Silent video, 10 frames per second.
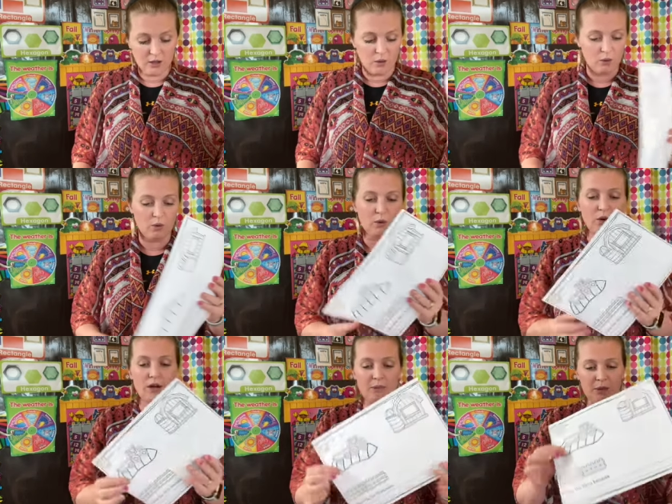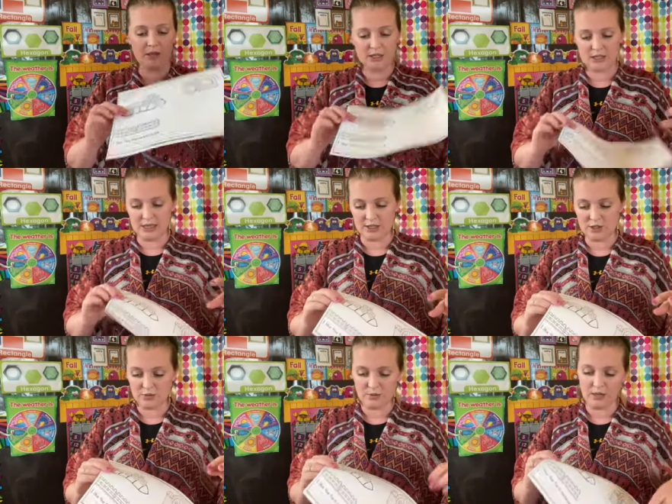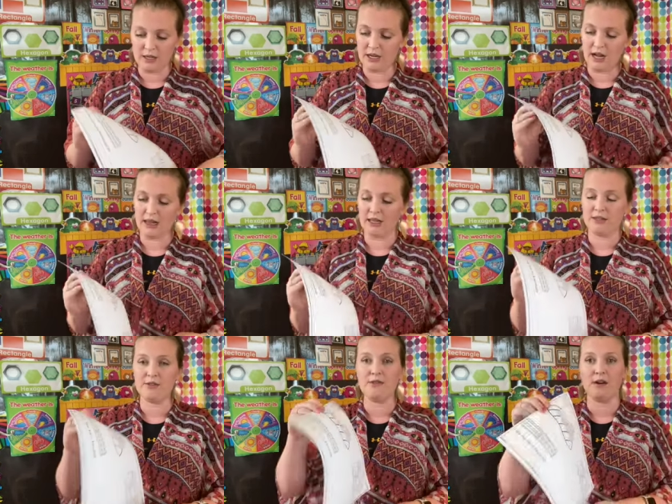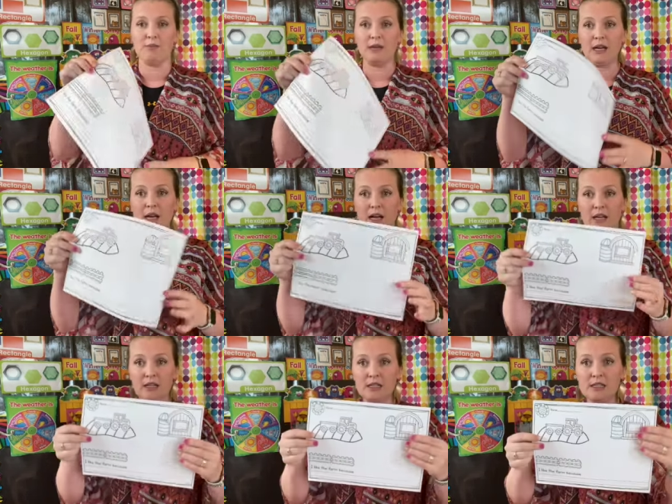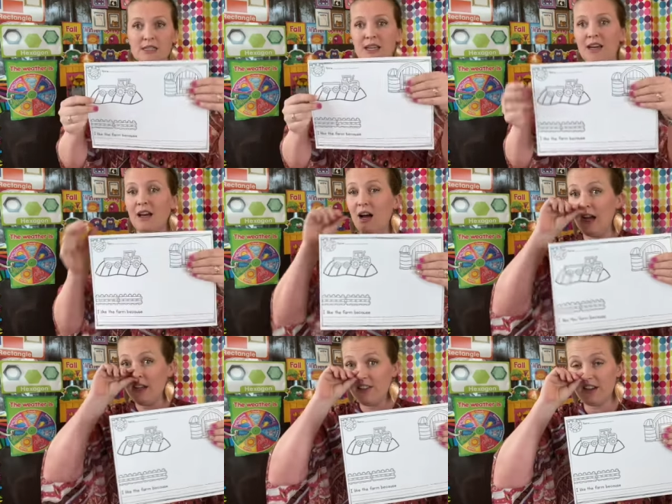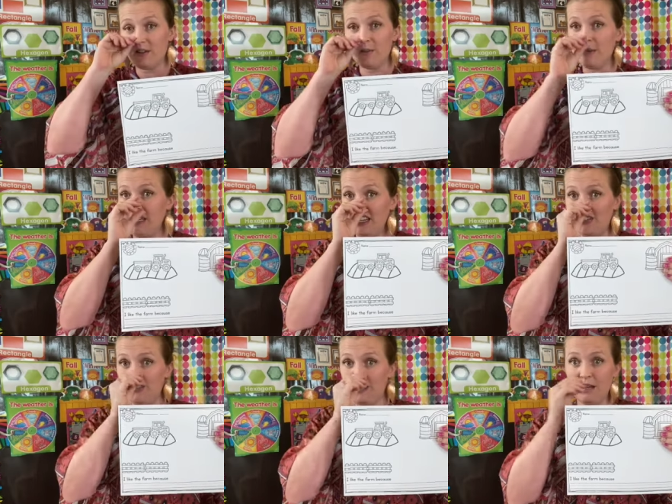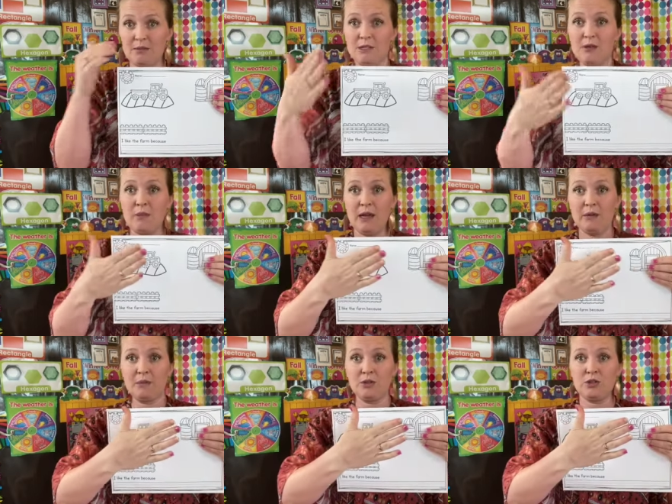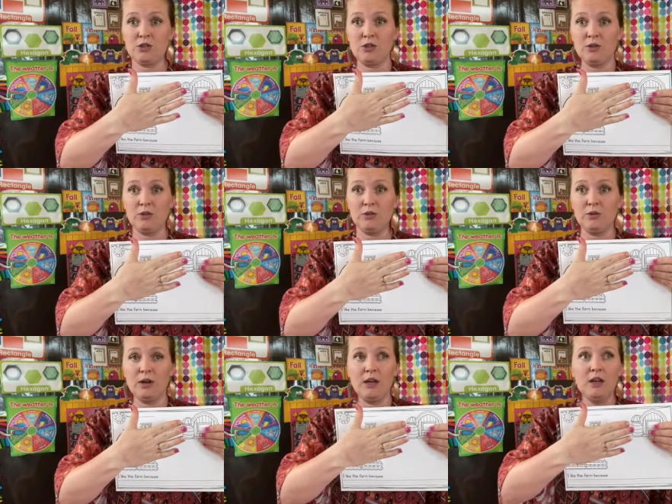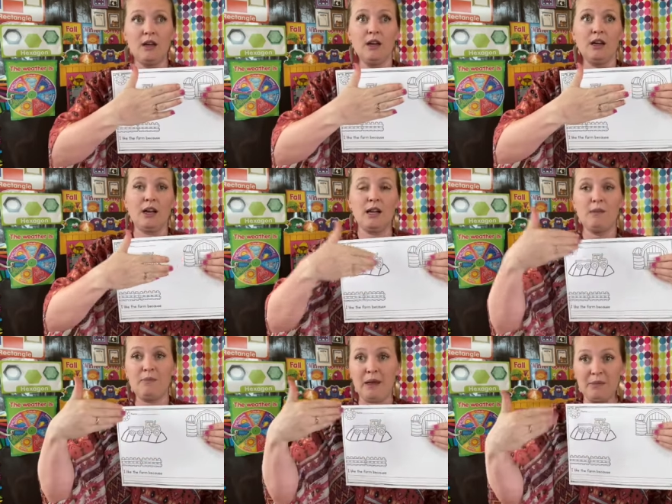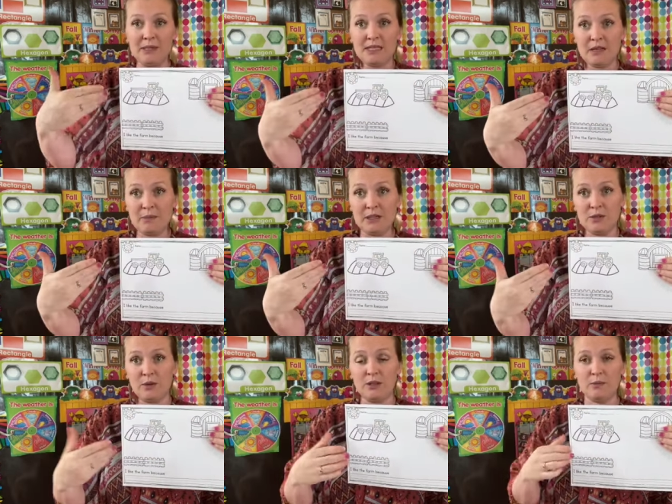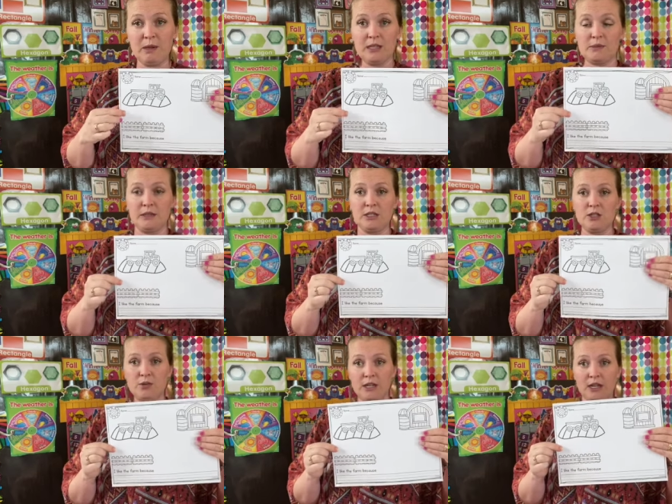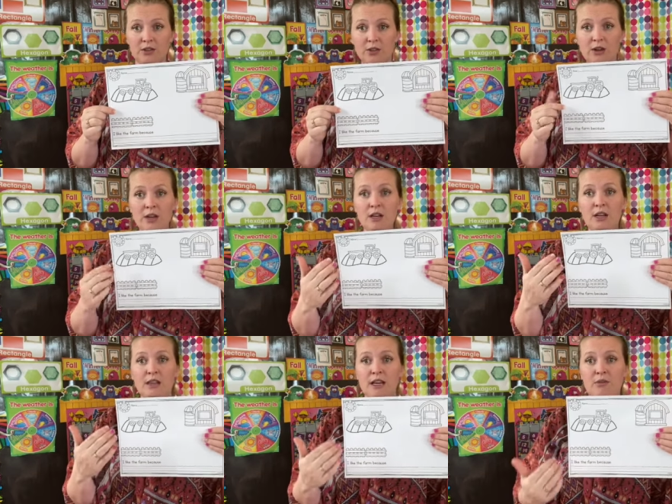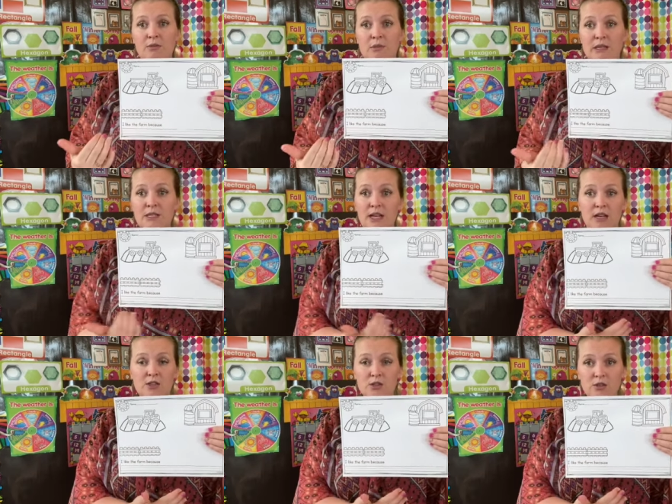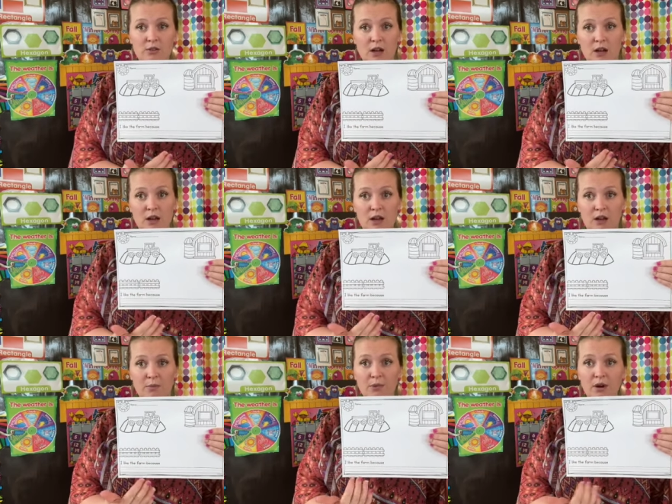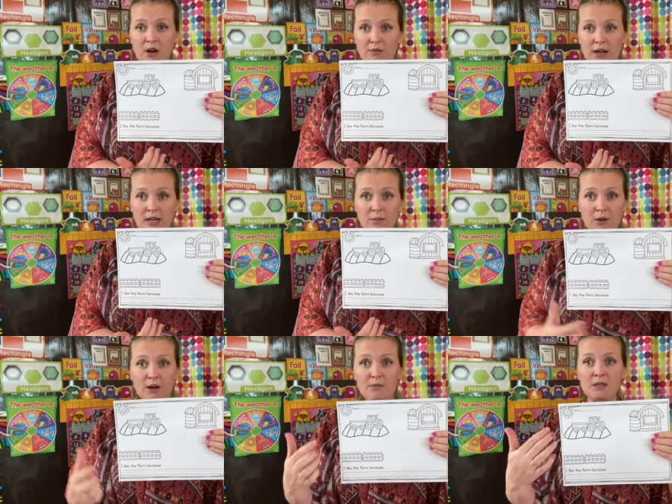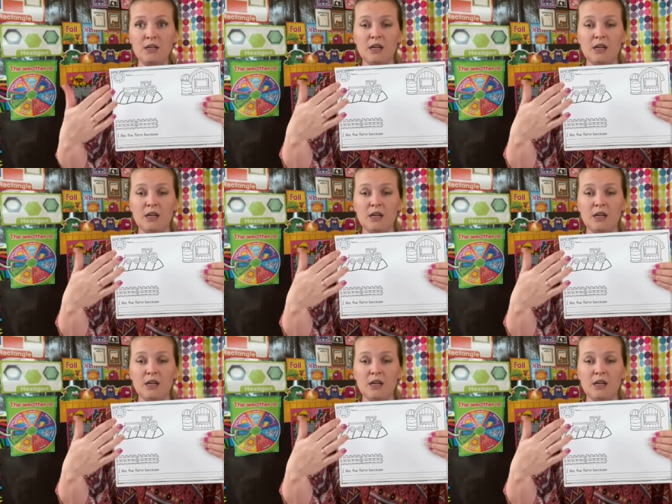or I put in this extra one, I like the farm because I thought it would be neat for them to be able to kind of baby step into what they'll be expected to do in kindergarten, and that would be to answer a writing prompt.